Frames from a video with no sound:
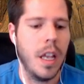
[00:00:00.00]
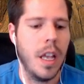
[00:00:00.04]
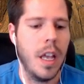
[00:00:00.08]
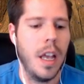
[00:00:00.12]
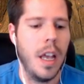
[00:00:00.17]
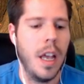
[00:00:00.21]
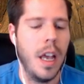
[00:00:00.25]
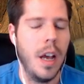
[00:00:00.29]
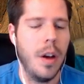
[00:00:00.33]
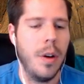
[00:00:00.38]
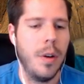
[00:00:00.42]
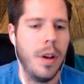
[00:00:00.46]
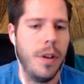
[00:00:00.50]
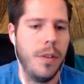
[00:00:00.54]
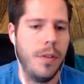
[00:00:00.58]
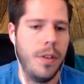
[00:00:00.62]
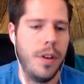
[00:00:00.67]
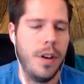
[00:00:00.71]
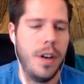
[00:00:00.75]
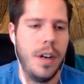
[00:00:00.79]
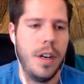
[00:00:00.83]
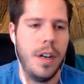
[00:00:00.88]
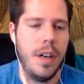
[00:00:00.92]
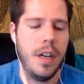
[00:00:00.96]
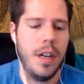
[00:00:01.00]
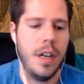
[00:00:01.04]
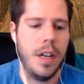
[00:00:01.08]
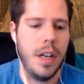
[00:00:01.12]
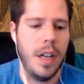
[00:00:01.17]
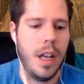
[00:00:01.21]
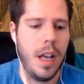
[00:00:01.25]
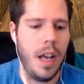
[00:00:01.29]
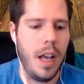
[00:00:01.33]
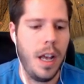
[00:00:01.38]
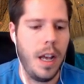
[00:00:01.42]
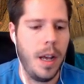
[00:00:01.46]
however,
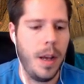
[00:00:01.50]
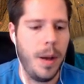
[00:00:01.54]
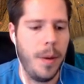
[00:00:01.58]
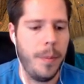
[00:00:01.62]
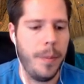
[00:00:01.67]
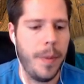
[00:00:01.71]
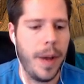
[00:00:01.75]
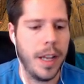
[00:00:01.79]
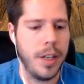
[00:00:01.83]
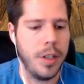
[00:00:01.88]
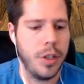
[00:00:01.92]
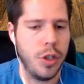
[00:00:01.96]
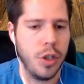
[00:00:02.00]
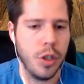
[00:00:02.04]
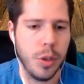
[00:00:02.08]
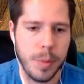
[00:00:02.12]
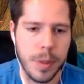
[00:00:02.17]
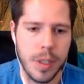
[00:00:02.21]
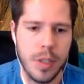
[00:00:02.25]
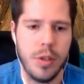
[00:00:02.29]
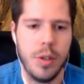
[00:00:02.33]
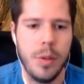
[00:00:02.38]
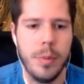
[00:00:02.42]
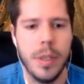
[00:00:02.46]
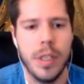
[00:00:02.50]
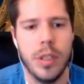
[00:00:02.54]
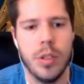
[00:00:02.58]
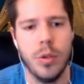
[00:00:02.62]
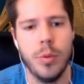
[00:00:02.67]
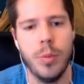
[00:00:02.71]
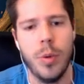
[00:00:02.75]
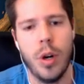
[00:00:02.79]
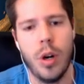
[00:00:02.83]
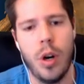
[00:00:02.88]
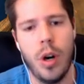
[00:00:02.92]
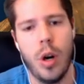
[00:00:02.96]
um, I should be streaming
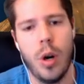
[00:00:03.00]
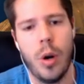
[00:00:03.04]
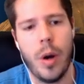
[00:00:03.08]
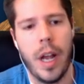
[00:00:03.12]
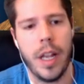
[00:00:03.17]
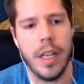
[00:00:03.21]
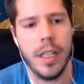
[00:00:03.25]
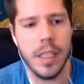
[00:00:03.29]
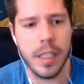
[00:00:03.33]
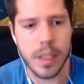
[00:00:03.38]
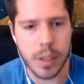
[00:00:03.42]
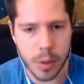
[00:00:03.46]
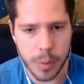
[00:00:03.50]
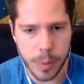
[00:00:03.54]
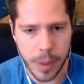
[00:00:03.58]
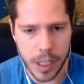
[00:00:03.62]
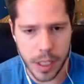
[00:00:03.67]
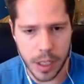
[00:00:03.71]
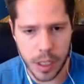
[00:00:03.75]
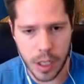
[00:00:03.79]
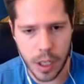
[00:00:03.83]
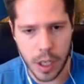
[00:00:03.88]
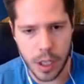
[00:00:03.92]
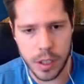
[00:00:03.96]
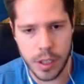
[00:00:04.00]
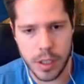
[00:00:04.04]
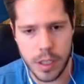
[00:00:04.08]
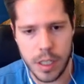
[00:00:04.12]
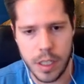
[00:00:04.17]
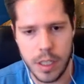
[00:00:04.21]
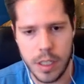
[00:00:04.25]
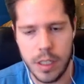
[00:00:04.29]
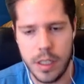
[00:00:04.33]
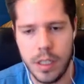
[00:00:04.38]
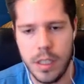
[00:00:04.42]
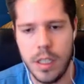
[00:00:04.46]
tomorrow. I need to make
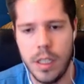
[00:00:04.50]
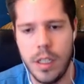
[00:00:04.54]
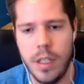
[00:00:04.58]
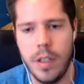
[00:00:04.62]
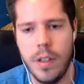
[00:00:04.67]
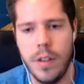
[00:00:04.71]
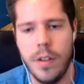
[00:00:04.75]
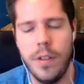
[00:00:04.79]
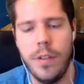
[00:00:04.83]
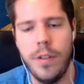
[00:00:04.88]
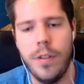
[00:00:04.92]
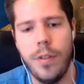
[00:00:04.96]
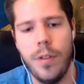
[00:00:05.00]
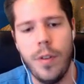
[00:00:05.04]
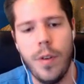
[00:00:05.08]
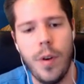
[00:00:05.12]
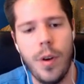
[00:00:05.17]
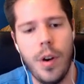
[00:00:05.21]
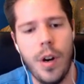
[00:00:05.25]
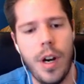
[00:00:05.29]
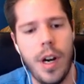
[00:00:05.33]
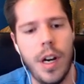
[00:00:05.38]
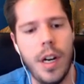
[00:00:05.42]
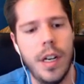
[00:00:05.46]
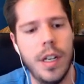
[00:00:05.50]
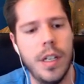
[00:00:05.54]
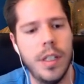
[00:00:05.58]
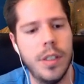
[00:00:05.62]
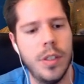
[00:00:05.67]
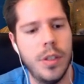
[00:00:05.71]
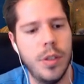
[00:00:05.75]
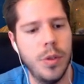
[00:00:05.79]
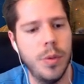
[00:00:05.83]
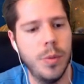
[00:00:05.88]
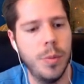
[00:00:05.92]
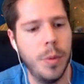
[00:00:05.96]
content for
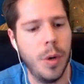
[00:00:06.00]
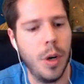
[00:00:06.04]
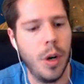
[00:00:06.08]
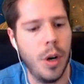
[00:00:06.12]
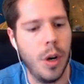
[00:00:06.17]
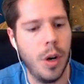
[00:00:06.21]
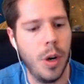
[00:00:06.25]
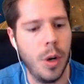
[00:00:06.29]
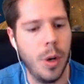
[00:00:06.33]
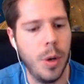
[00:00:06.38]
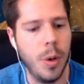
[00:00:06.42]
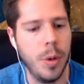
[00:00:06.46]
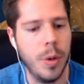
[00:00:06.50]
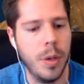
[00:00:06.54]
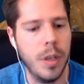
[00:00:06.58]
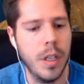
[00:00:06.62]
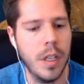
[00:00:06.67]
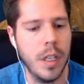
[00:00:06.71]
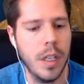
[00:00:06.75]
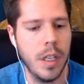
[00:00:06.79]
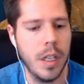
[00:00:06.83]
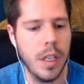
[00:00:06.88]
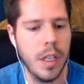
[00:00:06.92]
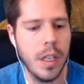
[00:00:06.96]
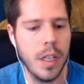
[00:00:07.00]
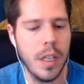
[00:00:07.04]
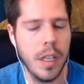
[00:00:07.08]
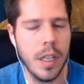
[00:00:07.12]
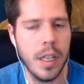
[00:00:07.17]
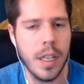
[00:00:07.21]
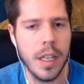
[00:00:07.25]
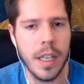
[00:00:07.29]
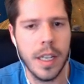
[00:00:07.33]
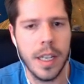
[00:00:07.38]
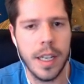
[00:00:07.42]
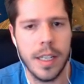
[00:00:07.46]
tomorrow
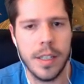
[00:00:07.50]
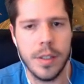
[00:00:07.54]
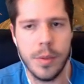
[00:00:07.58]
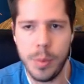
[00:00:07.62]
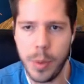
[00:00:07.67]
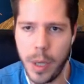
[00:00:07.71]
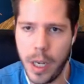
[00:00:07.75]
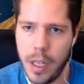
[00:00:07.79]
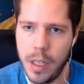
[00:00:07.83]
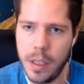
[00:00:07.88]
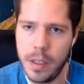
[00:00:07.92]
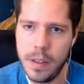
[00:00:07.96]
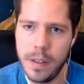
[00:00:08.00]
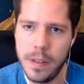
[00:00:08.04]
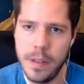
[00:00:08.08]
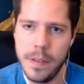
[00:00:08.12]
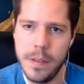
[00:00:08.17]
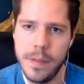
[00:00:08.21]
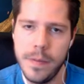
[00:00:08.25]
as well,